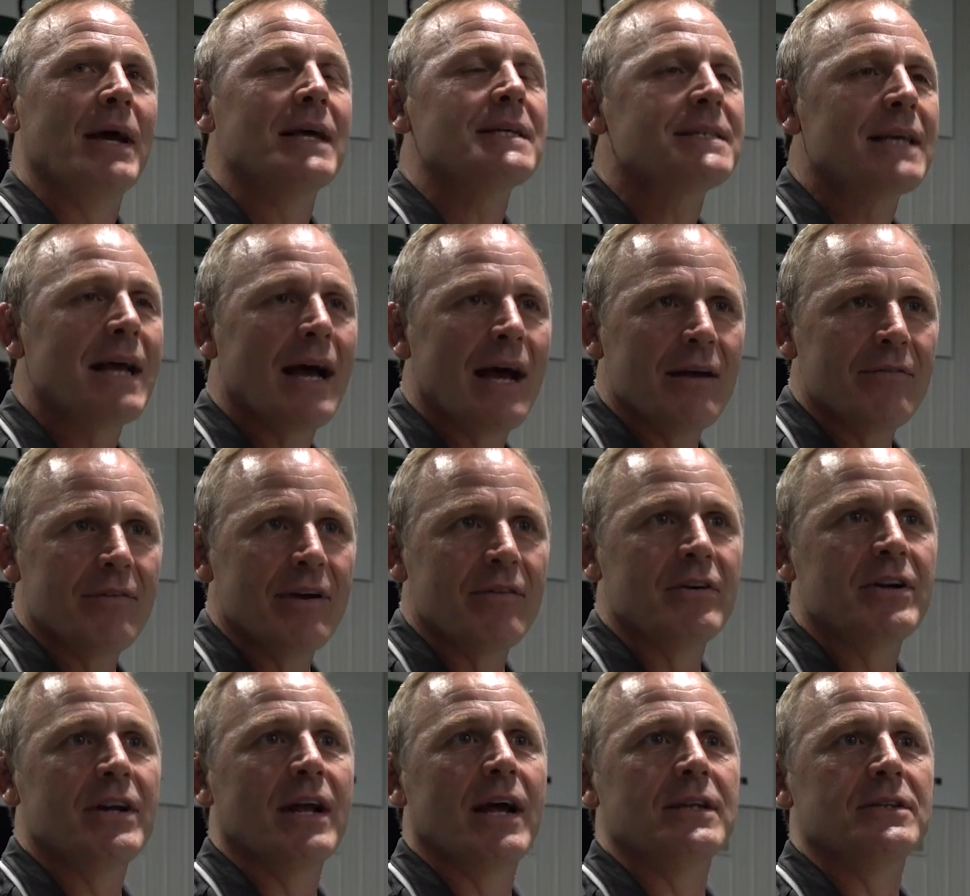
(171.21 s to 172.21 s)
Best guy
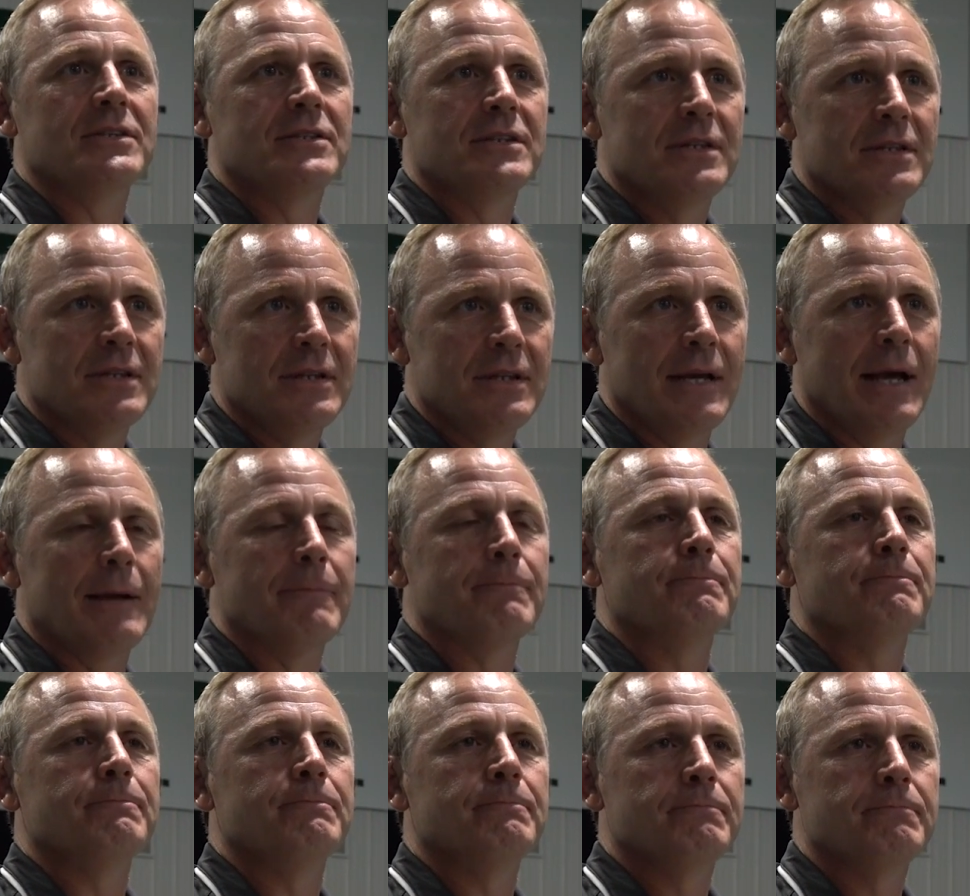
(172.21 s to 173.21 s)
I've ever touched.
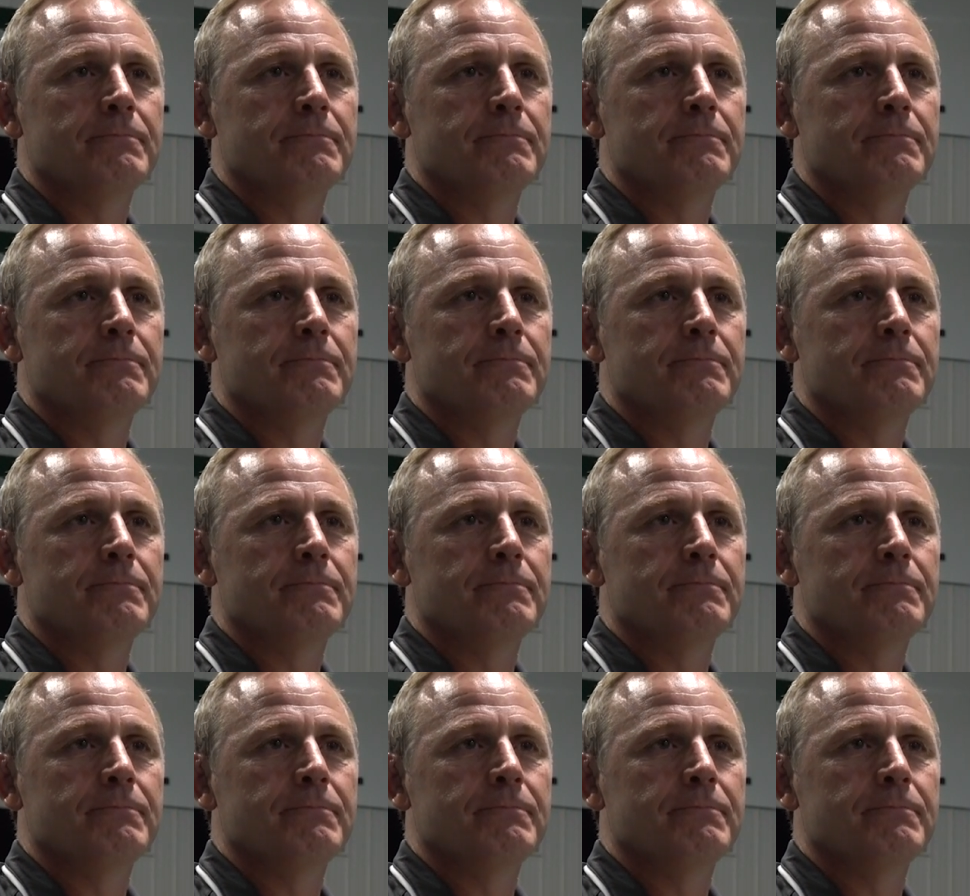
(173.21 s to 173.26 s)
Yep.